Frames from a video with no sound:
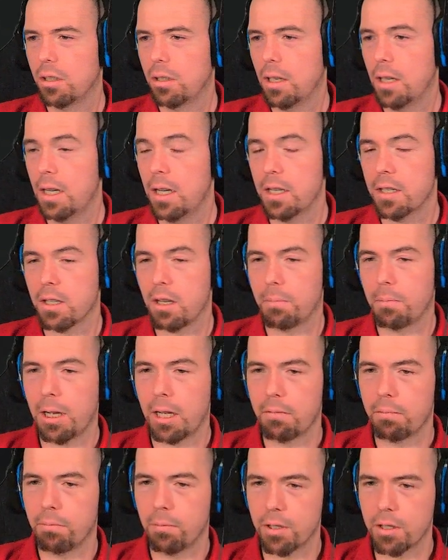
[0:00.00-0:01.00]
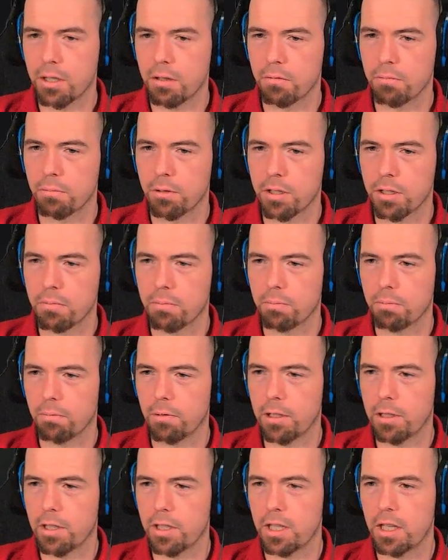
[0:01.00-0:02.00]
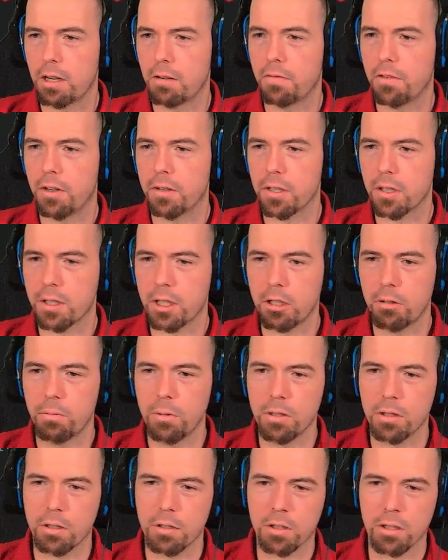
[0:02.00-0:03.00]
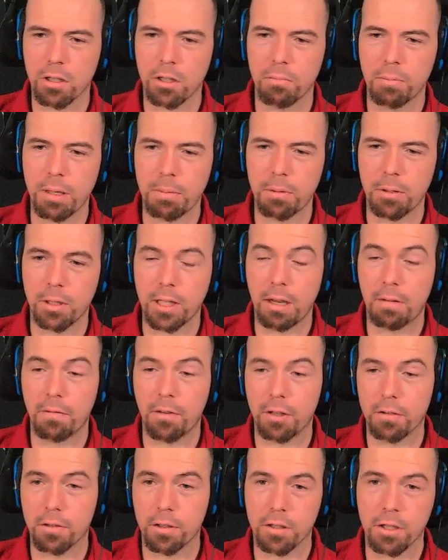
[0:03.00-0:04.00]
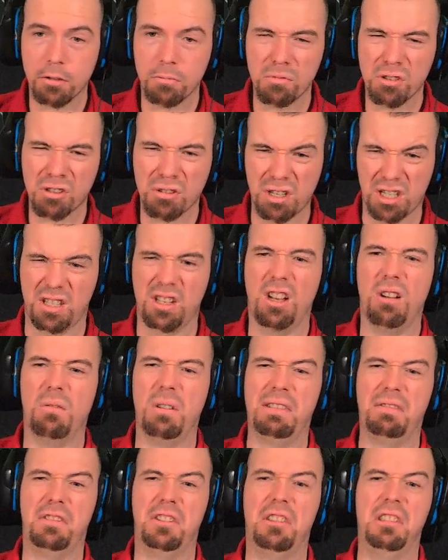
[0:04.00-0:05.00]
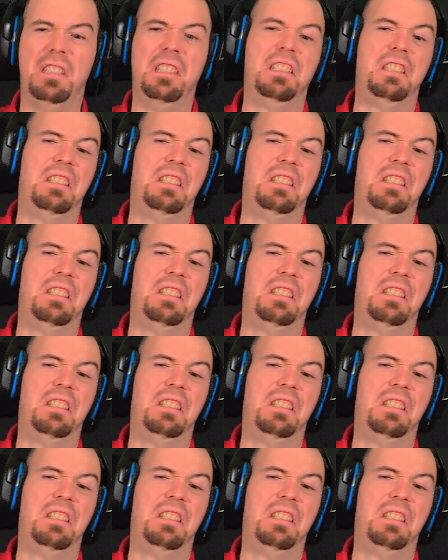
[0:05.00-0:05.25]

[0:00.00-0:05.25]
That's not bad. Does he got 5-star skill moves? Because I know people get 5-star skill moves. 3-star weak foot.